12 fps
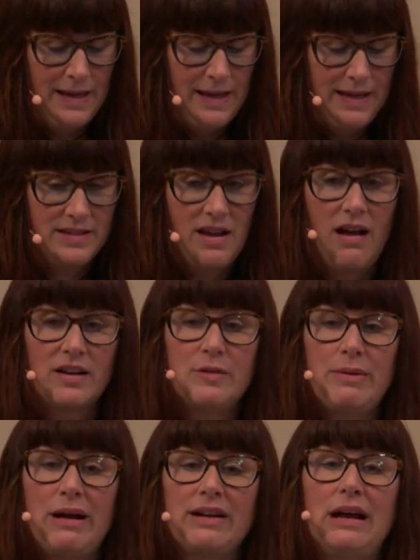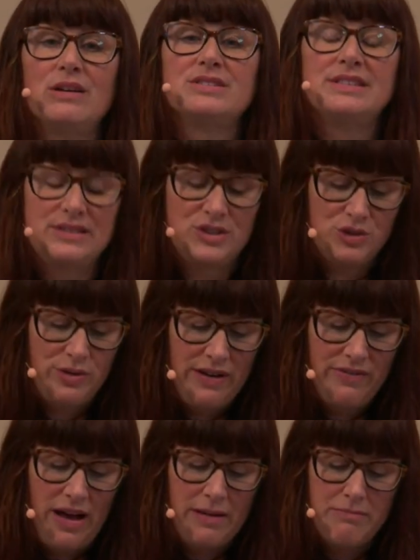He talked about how since
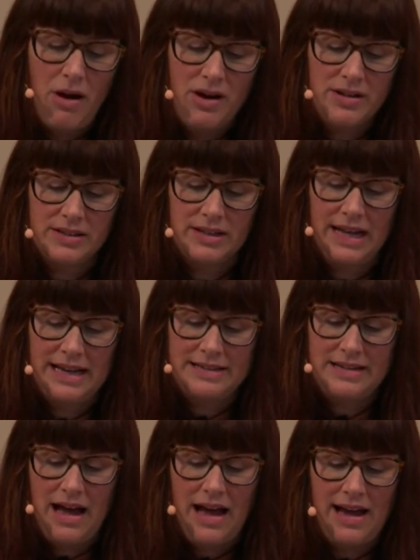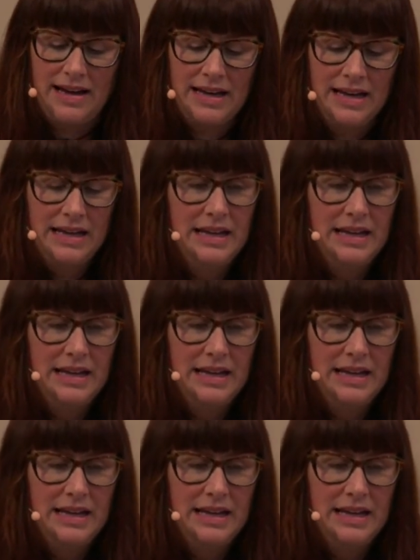Trayvon Martin had died,